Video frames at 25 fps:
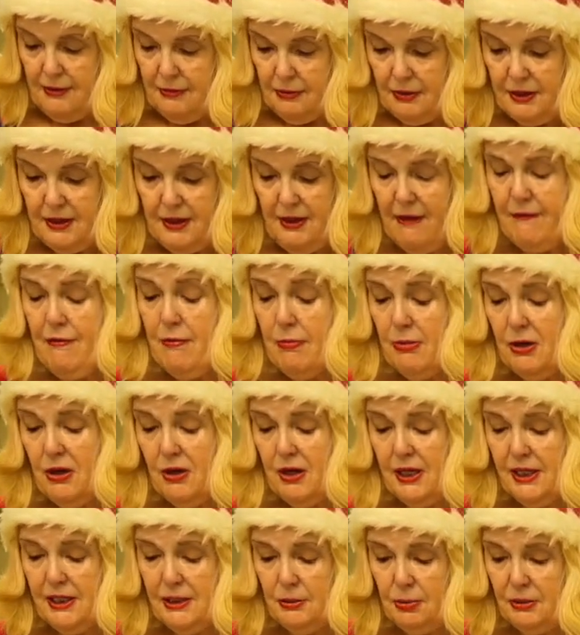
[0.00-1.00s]
But never
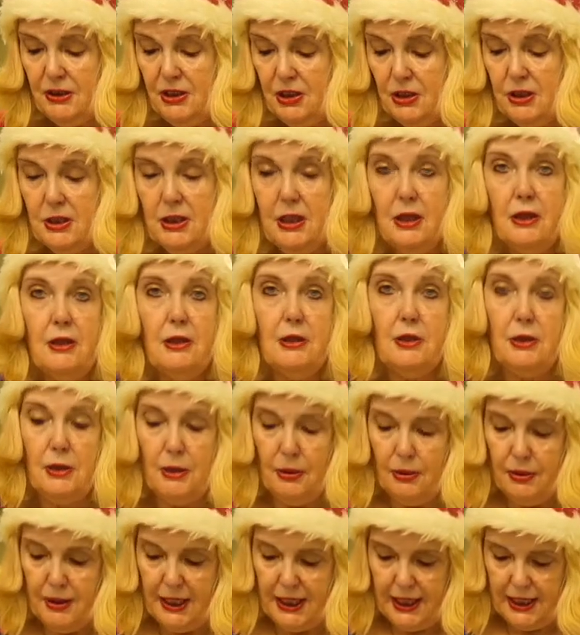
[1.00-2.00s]
mind, we're just going to do
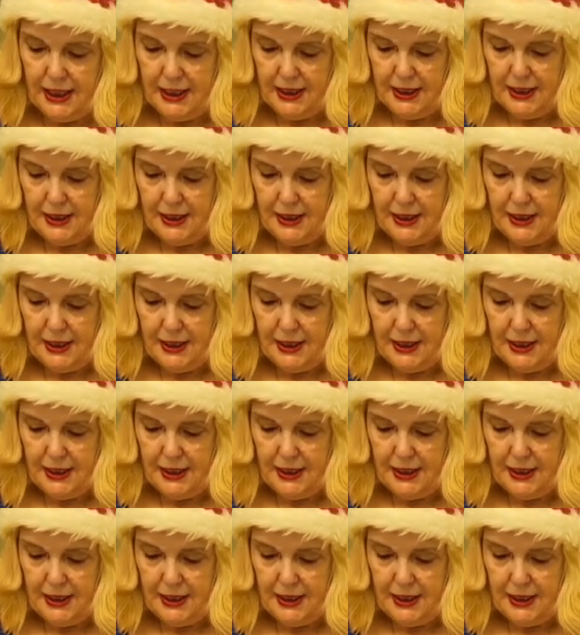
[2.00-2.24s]
it.